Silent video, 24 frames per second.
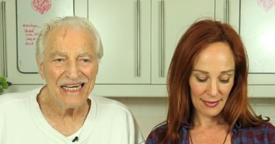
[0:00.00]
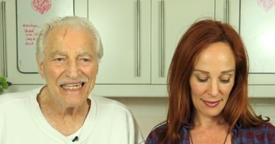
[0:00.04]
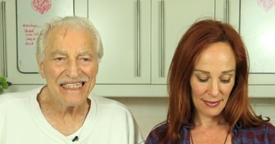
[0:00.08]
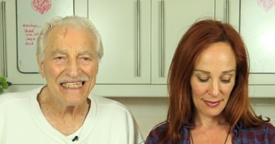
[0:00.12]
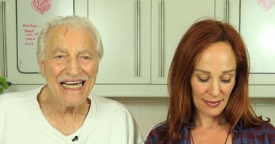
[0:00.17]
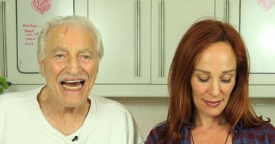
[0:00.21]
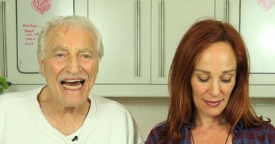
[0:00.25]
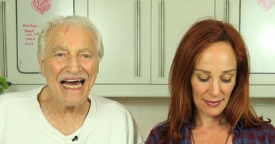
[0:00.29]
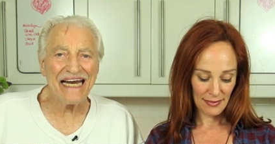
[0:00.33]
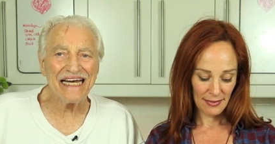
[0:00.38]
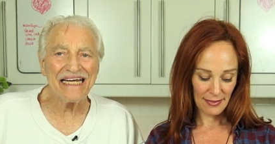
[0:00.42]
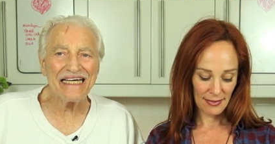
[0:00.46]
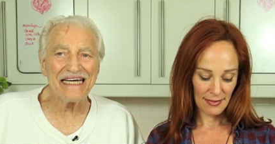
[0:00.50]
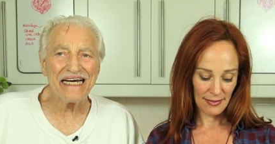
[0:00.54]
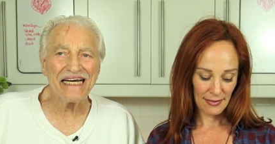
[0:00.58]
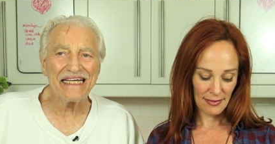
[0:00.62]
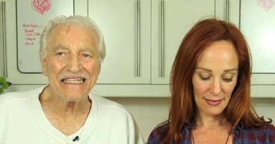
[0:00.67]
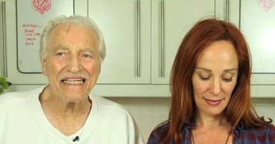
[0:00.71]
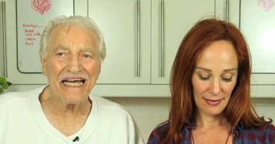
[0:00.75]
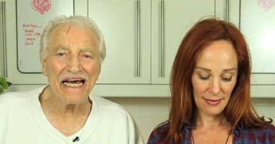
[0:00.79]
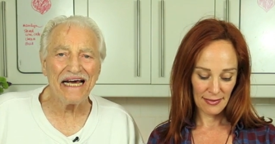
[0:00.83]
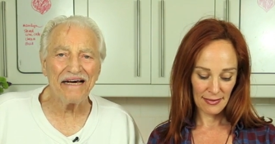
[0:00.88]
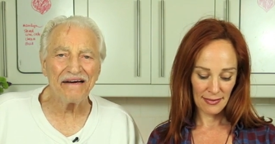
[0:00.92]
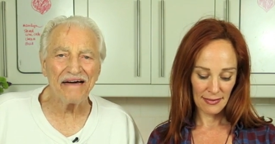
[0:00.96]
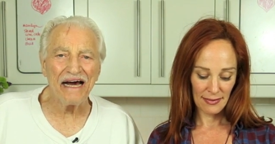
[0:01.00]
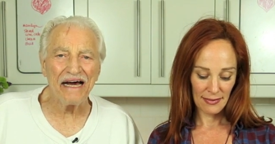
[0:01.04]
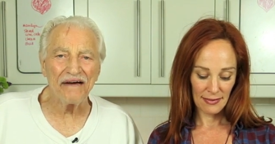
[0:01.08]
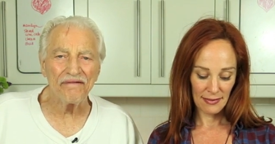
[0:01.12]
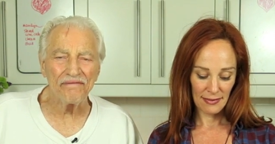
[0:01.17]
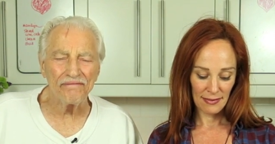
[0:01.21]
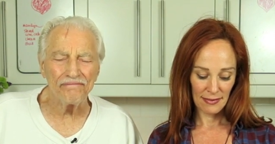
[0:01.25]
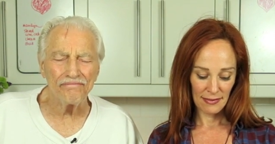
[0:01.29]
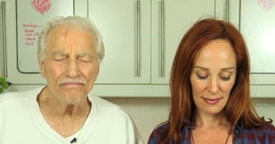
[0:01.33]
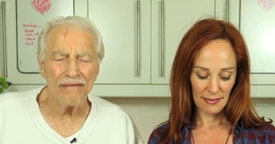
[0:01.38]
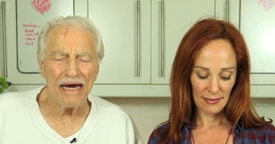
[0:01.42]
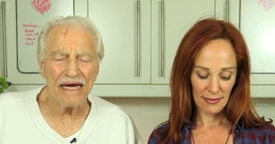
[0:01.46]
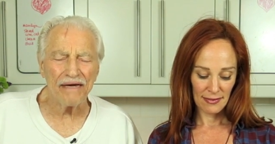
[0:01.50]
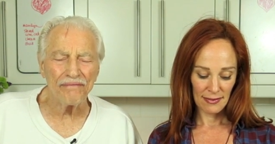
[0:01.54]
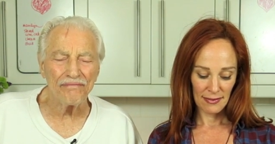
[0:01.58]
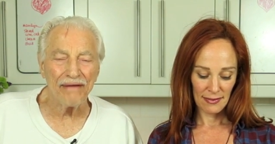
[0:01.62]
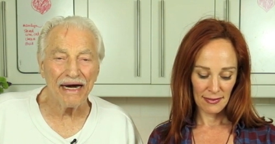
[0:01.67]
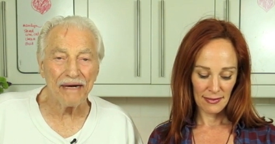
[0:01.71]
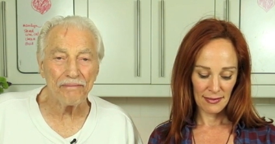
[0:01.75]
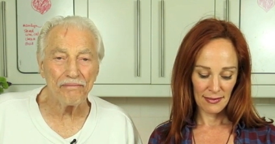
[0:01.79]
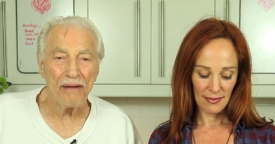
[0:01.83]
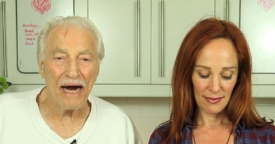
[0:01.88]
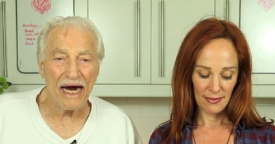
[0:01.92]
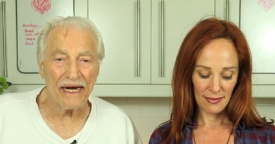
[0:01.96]
Speaker 1: that, that make
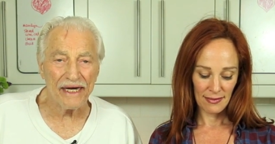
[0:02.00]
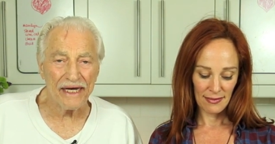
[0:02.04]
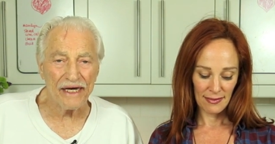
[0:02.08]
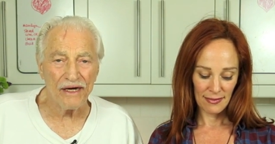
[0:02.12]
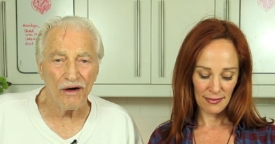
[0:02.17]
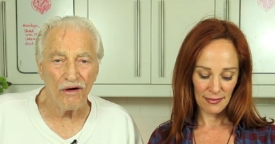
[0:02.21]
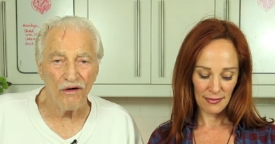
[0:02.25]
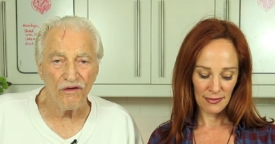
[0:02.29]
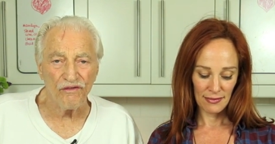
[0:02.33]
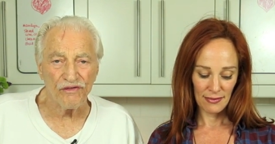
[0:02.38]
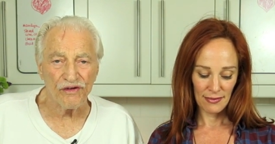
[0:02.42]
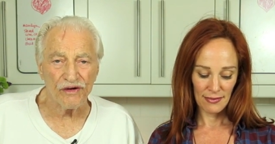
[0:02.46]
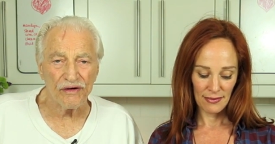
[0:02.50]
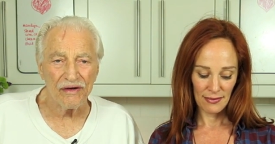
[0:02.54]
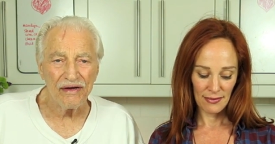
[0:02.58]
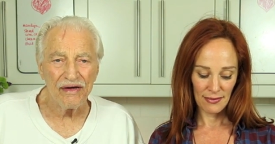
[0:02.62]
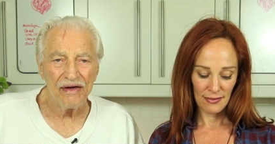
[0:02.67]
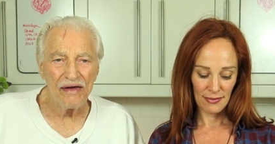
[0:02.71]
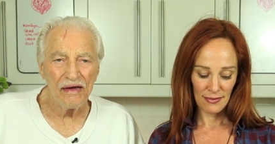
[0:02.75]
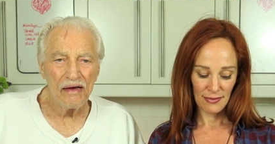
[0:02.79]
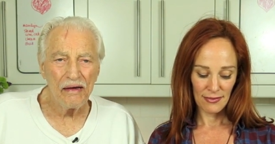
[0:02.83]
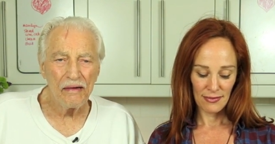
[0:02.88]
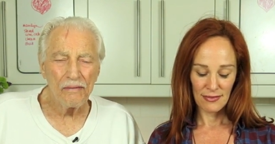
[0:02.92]
my body over.